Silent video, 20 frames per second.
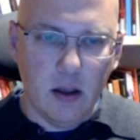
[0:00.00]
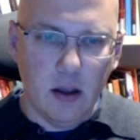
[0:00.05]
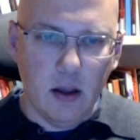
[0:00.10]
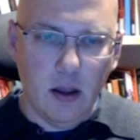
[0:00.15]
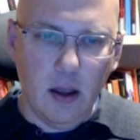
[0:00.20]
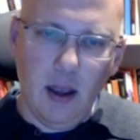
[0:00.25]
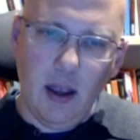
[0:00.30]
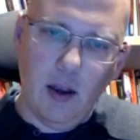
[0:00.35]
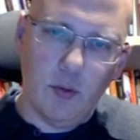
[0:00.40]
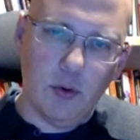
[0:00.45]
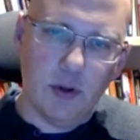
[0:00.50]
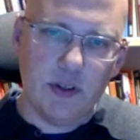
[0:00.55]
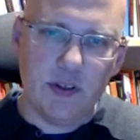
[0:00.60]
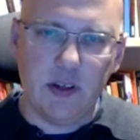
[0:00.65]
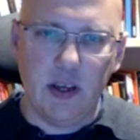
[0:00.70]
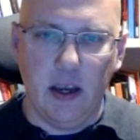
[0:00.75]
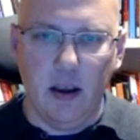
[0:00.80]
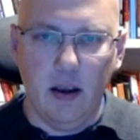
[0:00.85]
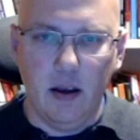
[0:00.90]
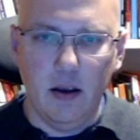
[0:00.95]
yeah, we'll
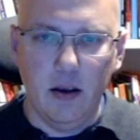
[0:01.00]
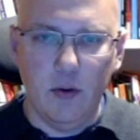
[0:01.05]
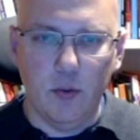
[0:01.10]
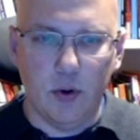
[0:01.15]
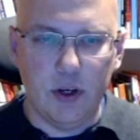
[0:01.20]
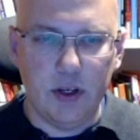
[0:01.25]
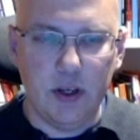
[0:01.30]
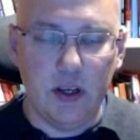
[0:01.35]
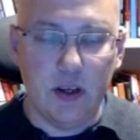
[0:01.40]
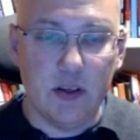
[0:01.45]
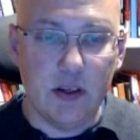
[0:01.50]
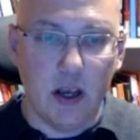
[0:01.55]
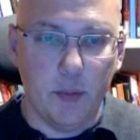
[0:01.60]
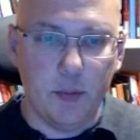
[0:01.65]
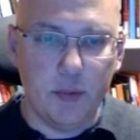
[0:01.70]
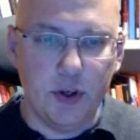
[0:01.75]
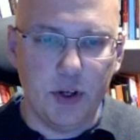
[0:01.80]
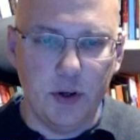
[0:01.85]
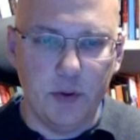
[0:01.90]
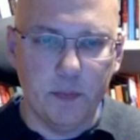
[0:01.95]
see what he's up
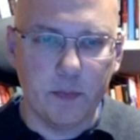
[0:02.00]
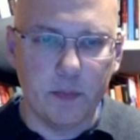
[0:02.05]
to.